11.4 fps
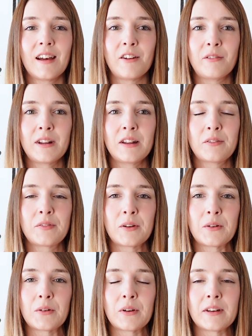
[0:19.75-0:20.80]
I really
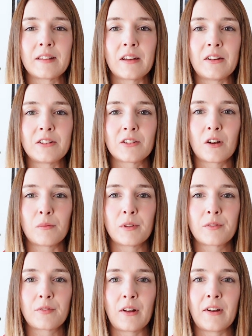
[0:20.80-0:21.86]
feel as though time
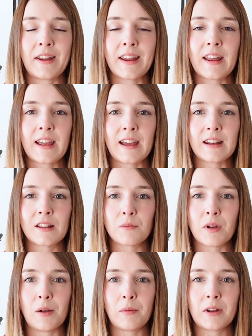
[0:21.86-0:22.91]
is flying again at the
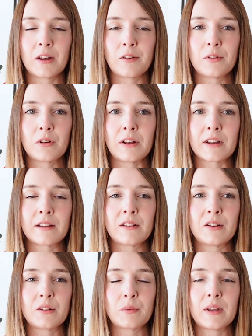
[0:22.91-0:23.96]
moment. I feel like as
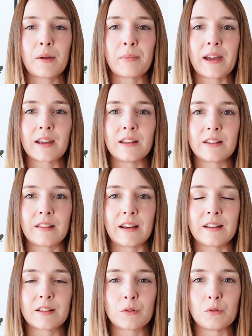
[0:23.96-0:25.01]
soon as we get back into
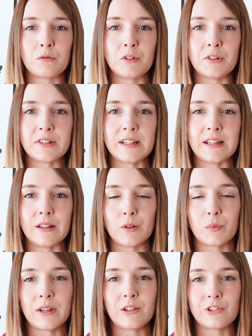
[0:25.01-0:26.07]
that school routine, the
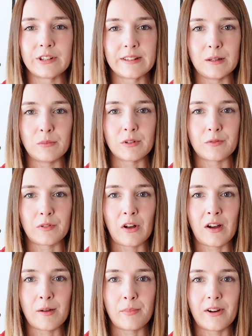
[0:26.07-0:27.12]
weeks just seem to
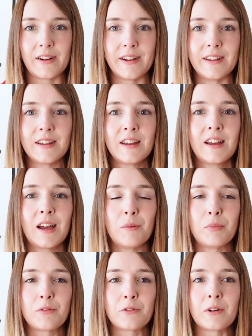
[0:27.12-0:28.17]
fly by.
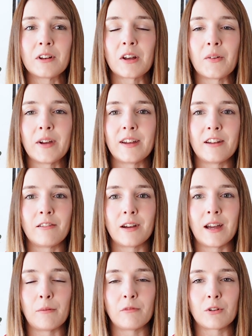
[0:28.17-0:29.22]
And before I know it, here I
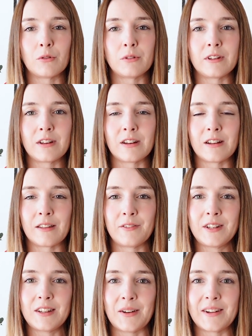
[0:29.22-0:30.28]
am recording another
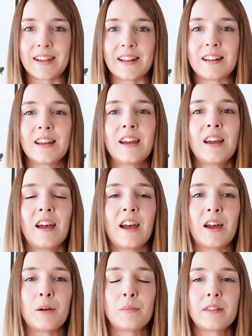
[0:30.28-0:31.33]
video again.
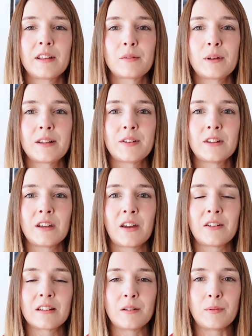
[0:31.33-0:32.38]
Um, this week's video
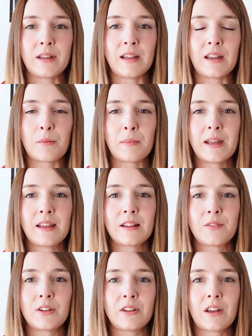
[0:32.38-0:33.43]
is going to be a uh,
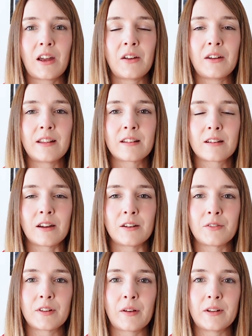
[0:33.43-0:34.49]
makes video. It's a kind
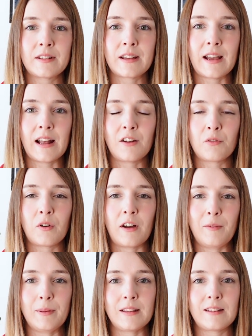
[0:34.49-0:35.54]
of sew and tell of what
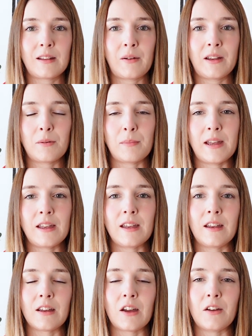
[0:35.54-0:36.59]
I've been sewing and
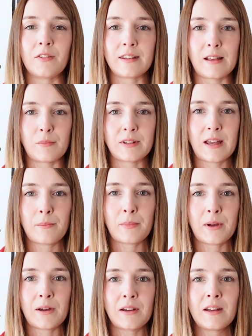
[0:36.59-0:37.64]
making over
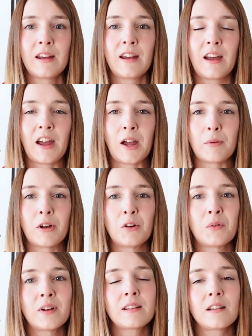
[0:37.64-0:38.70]
September. Um, I
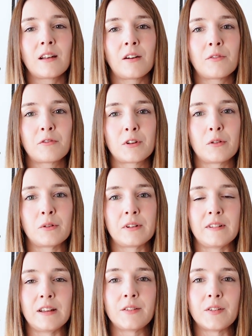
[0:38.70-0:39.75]
always love
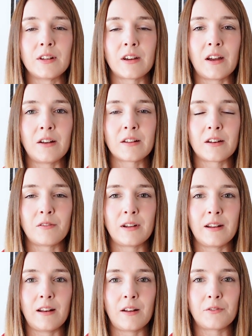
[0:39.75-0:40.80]
recording these videos. I
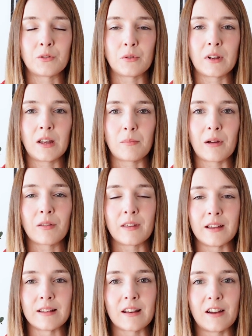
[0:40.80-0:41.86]
really love talking about
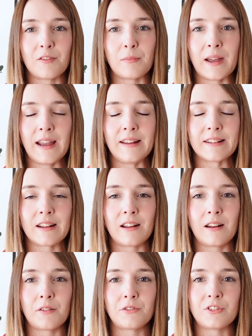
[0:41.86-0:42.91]
things that I've made and
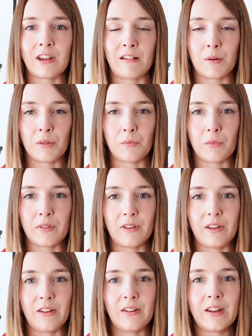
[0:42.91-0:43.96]
I love sharing them with
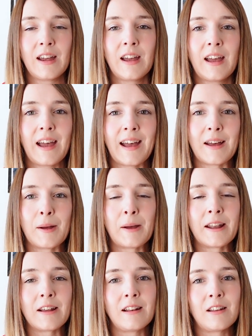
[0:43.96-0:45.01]
you. Uh,
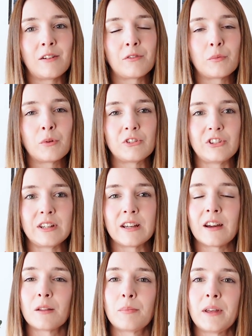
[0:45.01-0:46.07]
and I love watching
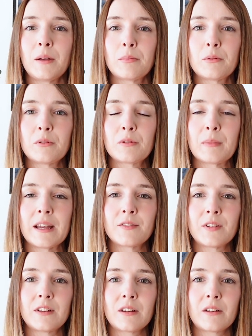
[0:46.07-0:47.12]
other people's makes
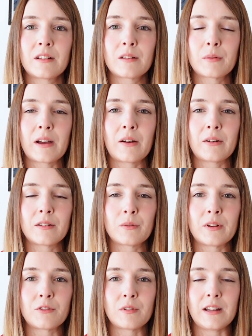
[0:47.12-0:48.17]
videos as well. It's
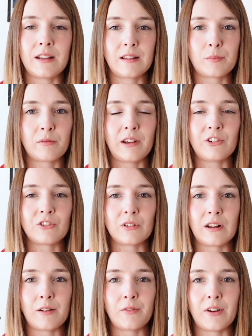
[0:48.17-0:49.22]
always really
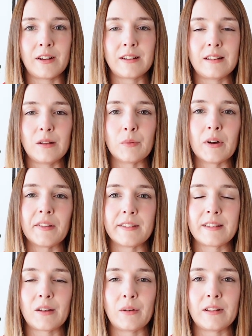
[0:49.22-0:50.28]
inspirational, I find, to see what other
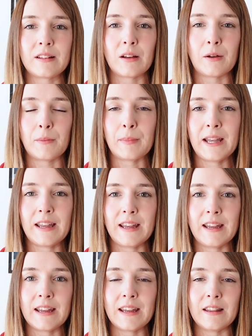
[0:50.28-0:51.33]
sewists are
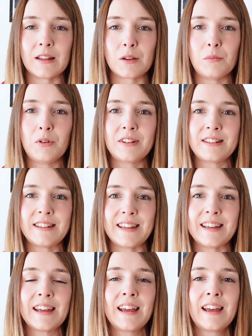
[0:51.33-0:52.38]
making in the
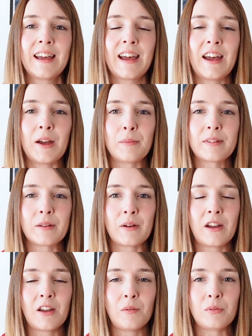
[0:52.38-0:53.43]
community. Um, so I
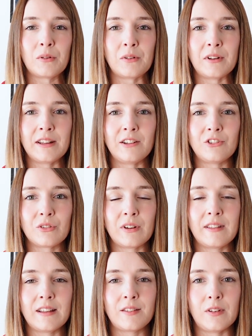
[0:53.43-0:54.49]
hope you'll
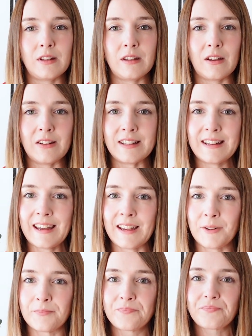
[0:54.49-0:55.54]
enjoy this video
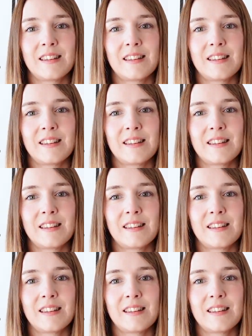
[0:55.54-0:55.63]
today.